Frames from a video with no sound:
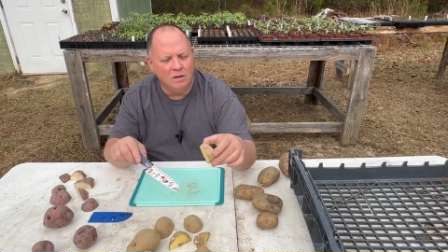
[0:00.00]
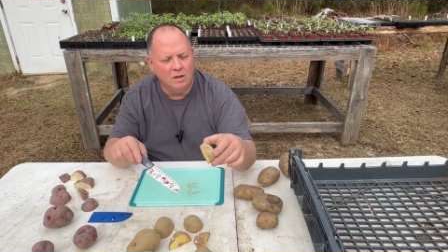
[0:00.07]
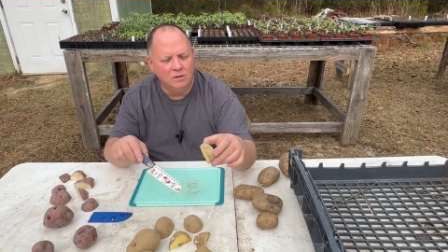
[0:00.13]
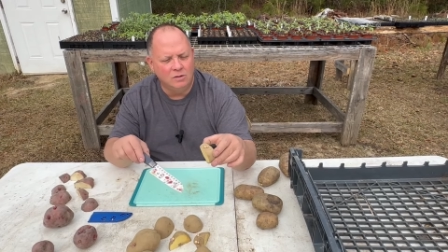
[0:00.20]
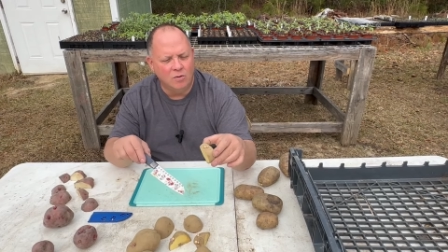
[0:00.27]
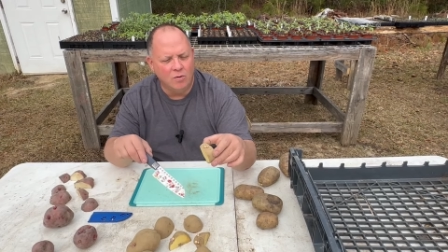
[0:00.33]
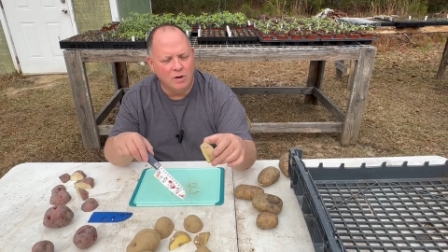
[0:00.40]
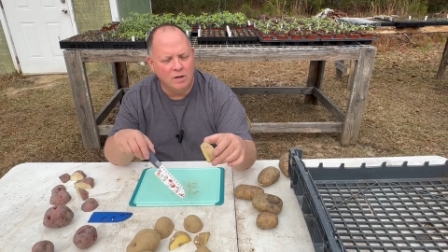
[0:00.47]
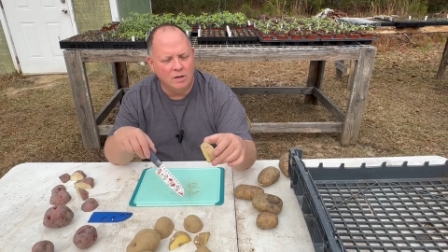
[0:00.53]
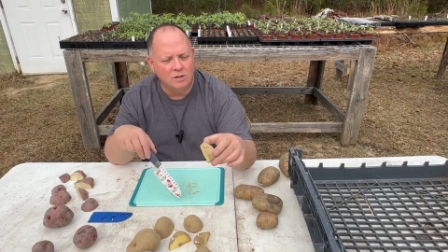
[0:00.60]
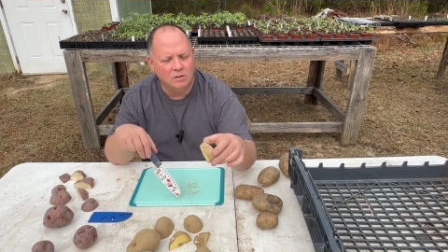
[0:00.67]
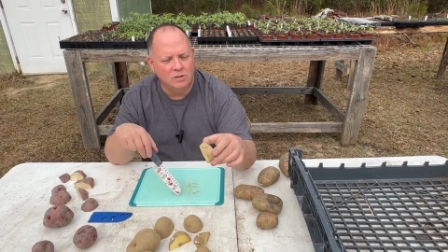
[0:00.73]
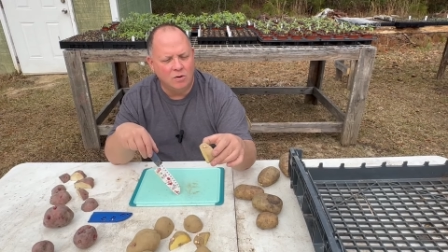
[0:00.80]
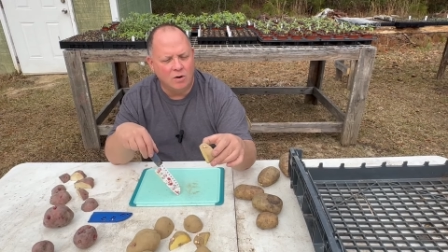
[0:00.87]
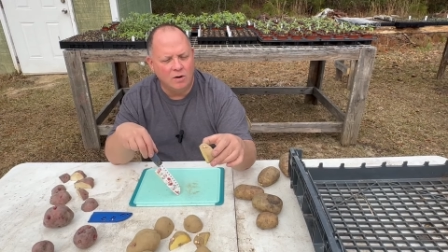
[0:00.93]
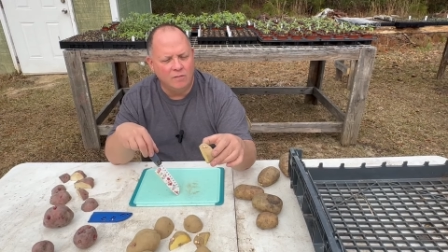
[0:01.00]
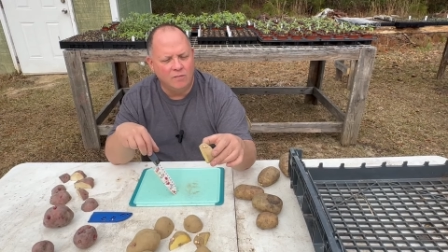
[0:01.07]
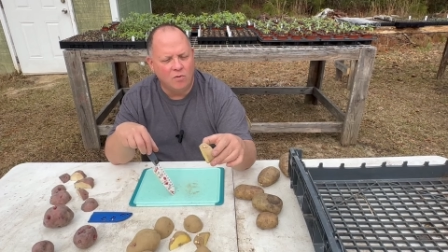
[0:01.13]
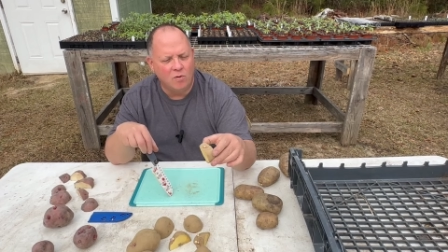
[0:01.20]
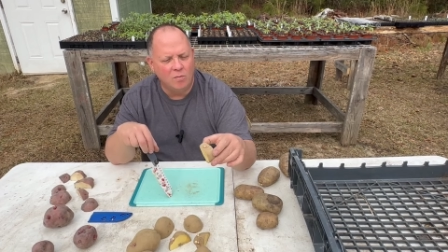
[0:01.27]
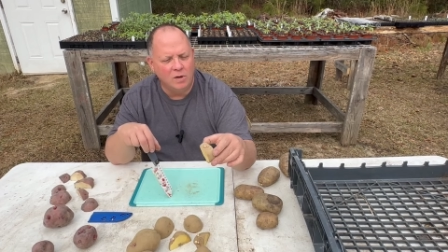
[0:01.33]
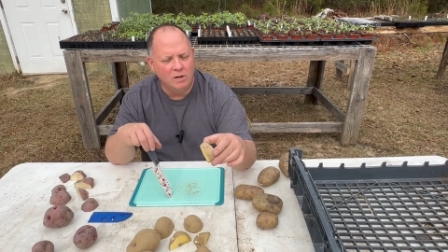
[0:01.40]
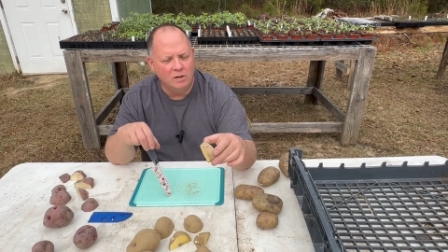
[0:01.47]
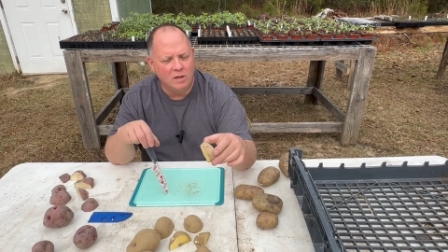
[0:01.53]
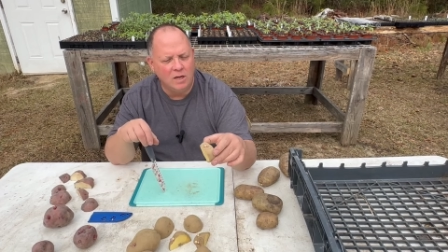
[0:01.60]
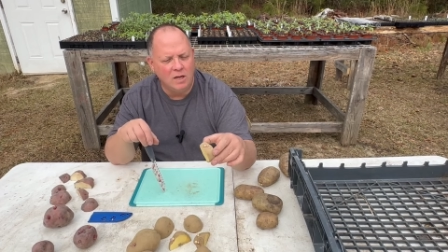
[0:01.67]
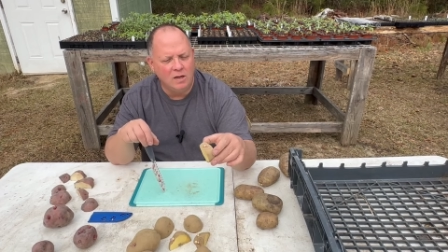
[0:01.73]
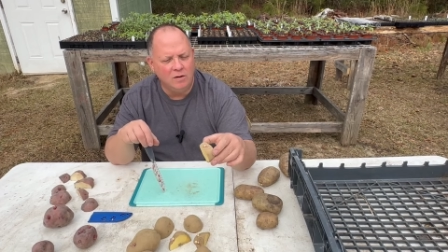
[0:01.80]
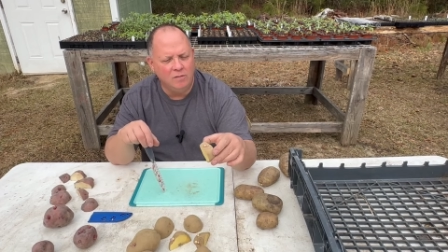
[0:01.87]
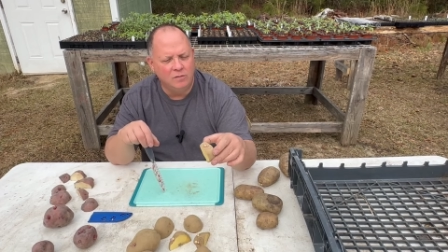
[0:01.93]
it's going to start forming
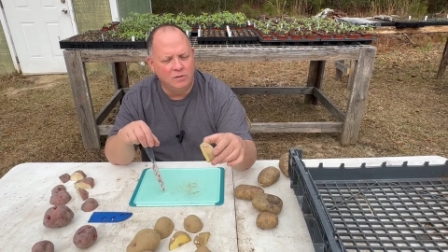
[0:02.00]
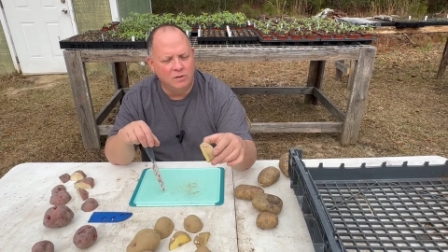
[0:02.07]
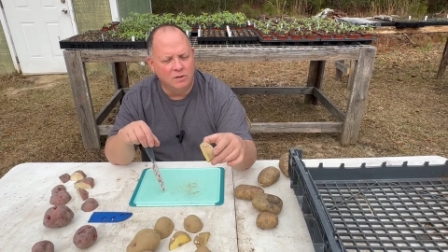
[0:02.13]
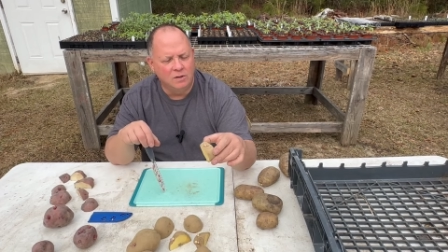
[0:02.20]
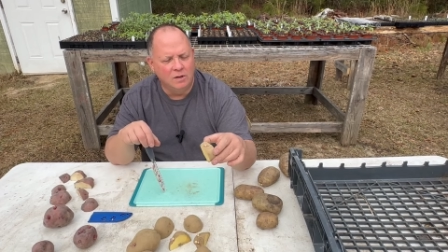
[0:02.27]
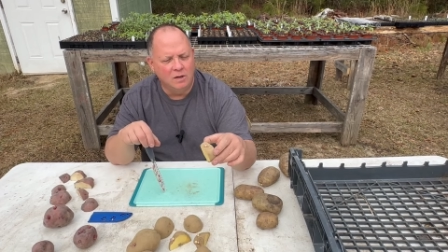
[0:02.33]
leaves,